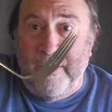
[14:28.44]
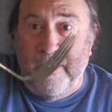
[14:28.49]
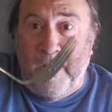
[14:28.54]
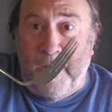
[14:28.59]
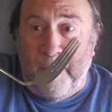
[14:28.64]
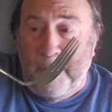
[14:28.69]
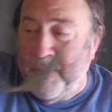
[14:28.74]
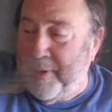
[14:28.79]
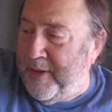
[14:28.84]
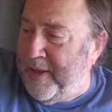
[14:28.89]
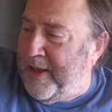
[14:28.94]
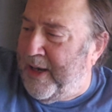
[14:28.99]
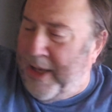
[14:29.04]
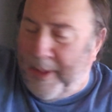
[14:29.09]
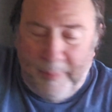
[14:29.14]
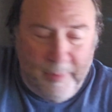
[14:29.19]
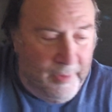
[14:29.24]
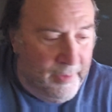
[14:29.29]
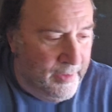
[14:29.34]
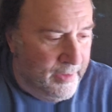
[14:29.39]
cup, and that
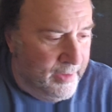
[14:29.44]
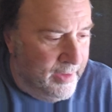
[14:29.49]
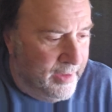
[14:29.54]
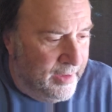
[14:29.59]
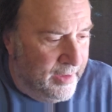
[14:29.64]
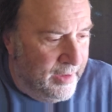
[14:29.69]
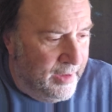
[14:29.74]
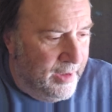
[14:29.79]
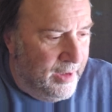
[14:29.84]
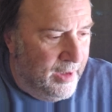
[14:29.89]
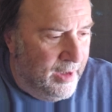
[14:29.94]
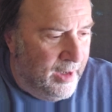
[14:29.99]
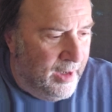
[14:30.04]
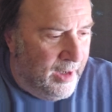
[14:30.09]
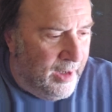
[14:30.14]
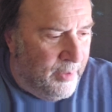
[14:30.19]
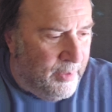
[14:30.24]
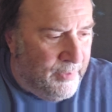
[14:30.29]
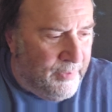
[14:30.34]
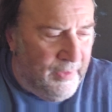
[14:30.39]
happened.
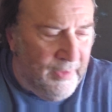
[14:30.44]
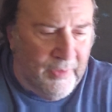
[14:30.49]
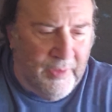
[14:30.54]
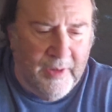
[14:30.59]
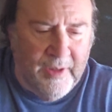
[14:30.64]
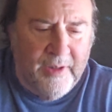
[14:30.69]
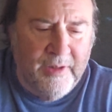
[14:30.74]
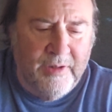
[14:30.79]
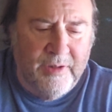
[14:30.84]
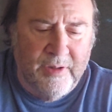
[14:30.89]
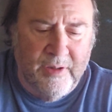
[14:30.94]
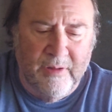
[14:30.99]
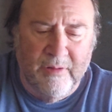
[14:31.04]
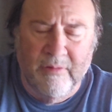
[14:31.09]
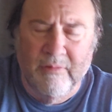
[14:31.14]
We found this.